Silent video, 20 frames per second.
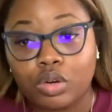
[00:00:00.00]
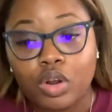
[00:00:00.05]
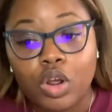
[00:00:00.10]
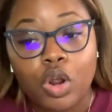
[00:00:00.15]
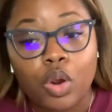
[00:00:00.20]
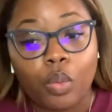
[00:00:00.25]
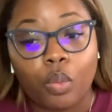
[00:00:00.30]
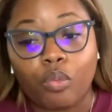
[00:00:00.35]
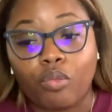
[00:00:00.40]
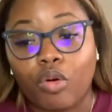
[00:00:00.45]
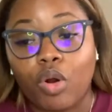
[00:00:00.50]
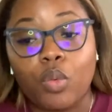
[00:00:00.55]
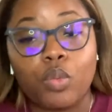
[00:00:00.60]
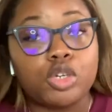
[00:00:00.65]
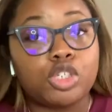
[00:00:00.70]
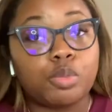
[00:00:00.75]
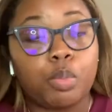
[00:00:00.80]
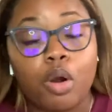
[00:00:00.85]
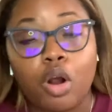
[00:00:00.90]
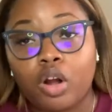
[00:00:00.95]
wrote
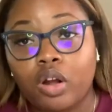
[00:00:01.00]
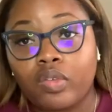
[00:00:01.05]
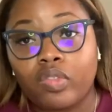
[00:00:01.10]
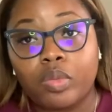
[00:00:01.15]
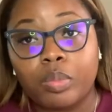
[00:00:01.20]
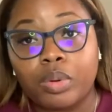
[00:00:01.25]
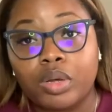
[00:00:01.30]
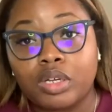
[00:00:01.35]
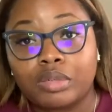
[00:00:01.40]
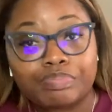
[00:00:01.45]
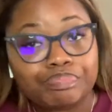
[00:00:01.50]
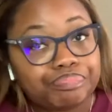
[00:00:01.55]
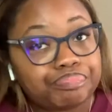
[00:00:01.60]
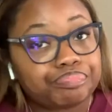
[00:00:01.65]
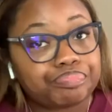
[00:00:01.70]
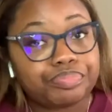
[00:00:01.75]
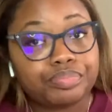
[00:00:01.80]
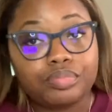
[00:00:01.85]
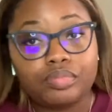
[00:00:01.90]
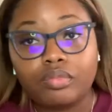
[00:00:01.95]
which part of the book,
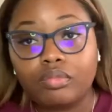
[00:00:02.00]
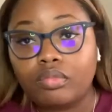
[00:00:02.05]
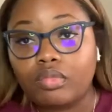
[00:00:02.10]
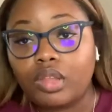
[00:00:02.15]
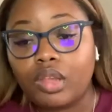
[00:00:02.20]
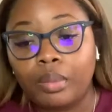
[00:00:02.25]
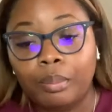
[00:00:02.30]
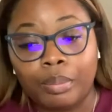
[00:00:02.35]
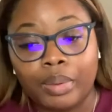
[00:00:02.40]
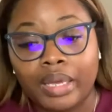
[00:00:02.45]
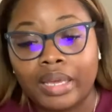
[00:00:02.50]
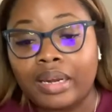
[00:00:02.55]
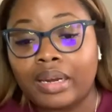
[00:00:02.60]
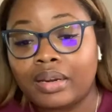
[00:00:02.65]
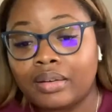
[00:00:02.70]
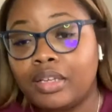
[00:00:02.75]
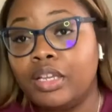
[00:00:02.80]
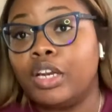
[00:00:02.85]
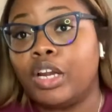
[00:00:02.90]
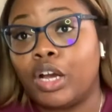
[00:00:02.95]
but
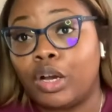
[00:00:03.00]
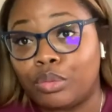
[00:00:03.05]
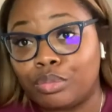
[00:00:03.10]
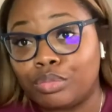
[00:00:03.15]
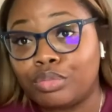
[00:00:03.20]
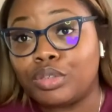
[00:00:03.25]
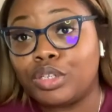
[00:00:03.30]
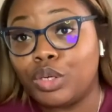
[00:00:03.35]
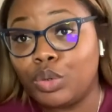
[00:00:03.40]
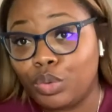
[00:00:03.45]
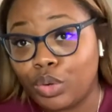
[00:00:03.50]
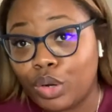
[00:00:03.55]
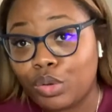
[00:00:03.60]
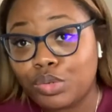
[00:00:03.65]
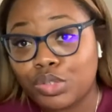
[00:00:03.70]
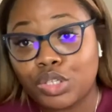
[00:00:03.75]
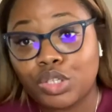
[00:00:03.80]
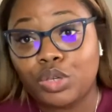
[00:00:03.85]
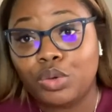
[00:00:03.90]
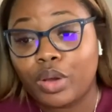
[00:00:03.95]
you know, kudos
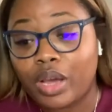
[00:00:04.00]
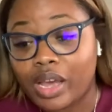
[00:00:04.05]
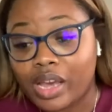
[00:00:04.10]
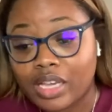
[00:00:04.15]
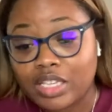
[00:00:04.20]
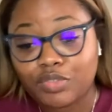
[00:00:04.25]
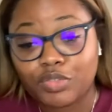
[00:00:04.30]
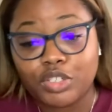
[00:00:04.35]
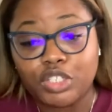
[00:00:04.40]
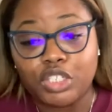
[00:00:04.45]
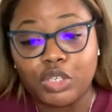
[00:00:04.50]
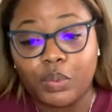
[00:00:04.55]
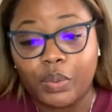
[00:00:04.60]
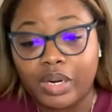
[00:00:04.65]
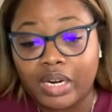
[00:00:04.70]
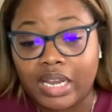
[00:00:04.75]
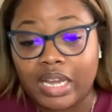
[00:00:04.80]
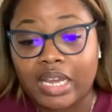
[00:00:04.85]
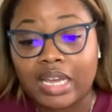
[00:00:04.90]
to you guys for doing it.